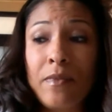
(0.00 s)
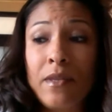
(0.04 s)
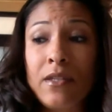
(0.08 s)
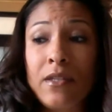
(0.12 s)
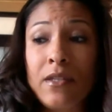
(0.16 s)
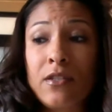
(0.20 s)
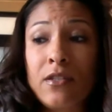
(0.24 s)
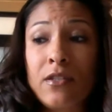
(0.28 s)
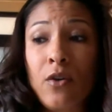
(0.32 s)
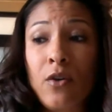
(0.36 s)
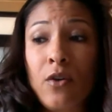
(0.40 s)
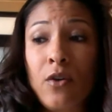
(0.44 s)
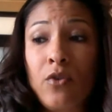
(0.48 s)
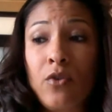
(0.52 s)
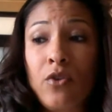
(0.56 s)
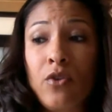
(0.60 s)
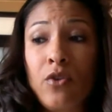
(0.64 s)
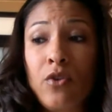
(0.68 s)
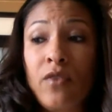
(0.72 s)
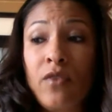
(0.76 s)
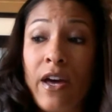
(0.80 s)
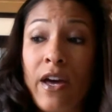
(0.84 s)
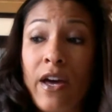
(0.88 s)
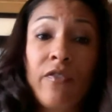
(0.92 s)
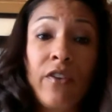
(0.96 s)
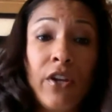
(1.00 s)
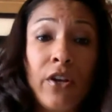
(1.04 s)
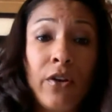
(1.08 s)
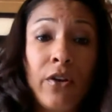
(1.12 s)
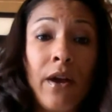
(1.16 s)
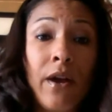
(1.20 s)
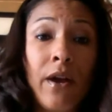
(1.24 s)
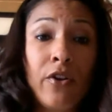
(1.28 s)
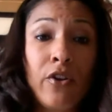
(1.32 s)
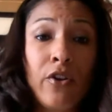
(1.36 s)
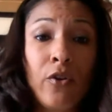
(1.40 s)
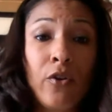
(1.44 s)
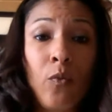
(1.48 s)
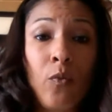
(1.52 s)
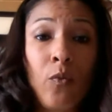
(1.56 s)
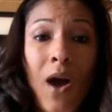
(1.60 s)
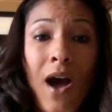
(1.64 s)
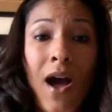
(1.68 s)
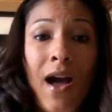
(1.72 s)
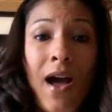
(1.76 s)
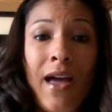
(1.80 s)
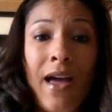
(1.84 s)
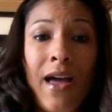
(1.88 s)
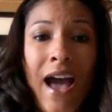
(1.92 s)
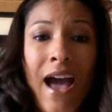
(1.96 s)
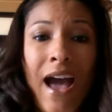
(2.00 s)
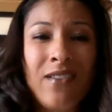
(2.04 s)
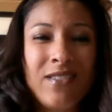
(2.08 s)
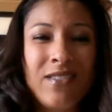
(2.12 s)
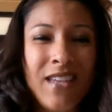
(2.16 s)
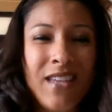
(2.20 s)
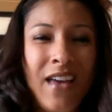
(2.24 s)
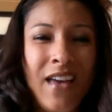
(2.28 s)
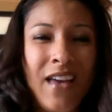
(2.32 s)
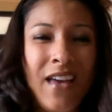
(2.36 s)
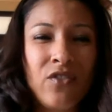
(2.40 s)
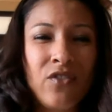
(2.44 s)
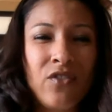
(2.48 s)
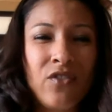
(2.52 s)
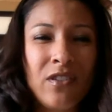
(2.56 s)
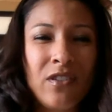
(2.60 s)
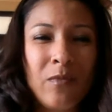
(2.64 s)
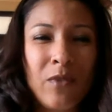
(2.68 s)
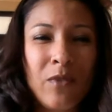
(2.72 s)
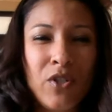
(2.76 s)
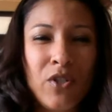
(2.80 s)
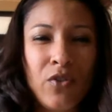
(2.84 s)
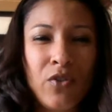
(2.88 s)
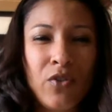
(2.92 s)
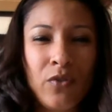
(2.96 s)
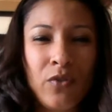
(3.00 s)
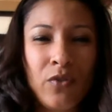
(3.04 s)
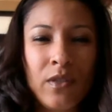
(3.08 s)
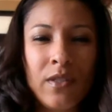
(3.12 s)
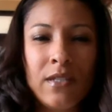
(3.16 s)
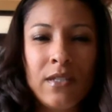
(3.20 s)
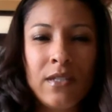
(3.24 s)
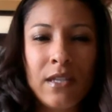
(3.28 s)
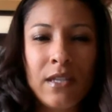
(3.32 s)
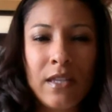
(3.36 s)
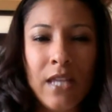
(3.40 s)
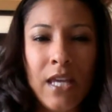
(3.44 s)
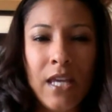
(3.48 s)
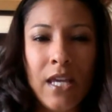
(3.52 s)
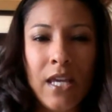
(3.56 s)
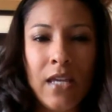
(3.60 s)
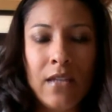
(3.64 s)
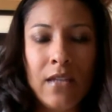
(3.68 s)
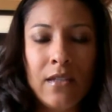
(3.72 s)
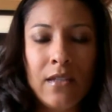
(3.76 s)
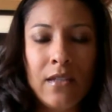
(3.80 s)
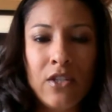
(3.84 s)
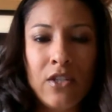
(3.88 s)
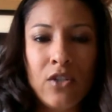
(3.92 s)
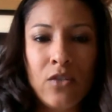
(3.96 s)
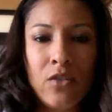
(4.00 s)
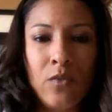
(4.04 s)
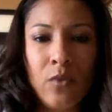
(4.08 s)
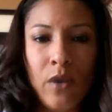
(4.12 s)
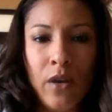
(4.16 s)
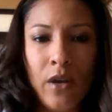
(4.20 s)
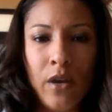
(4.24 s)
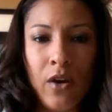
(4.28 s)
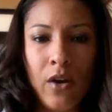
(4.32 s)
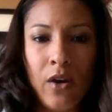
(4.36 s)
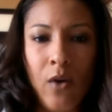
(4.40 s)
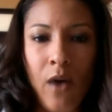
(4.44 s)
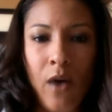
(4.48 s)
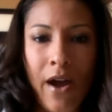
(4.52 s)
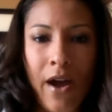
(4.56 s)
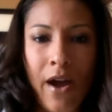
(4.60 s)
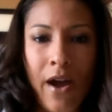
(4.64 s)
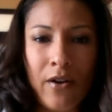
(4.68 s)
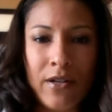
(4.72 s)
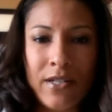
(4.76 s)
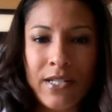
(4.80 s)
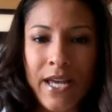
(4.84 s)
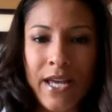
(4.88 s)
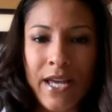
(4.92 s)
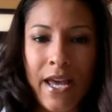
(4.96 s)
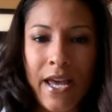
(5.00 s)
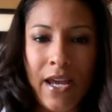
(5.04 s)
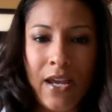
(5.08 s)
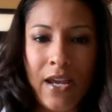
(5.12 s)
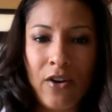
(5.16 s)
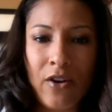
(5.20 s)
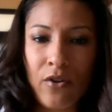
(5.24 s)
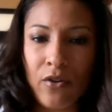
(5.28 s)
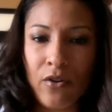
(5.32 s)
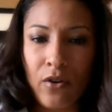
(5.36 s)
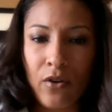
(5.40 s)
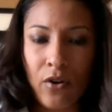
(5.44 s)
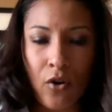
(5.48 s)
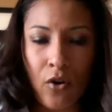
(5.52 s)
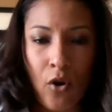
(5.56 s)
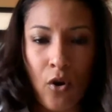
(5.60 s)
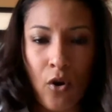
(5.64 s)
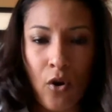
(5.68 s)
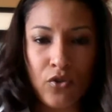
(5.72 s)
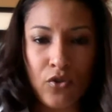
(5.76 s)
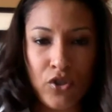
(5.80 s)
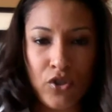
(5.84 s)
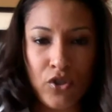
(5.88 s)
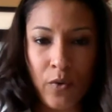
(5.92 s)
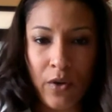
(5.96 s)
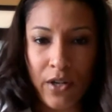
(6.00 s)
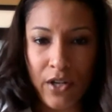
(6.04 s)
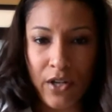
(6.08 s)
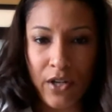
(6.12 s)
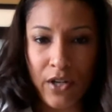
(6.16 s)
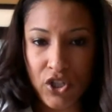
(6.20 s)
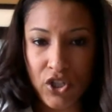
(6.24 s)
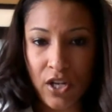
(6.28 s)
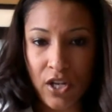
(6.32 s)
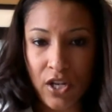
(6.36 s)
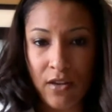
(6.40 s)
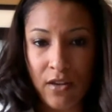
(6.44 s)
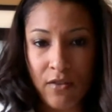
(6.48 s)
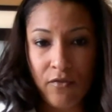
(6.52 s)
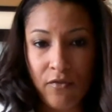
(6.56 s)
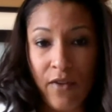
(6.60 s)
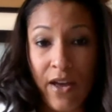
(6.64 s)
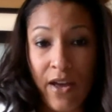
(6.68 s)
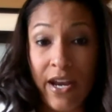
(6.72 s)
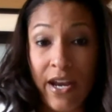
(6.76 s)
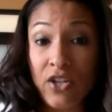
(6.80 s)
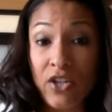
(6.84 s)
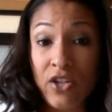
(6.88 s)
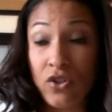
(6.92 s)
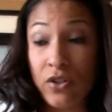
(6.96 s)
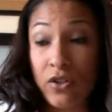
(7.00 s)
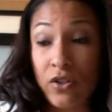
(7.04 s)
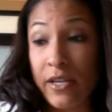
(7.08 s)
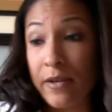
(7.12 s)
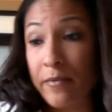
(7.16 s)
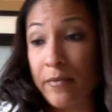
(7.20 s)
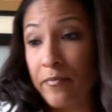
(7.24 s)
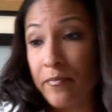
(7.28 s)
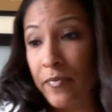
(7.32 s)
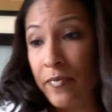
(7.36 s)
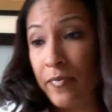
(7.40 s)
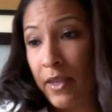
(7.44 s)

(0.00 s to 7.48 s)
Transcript: So you've got to figure out your why outside of just the materialistic things that you want to acquire, attain, or goals you want to achieve financially.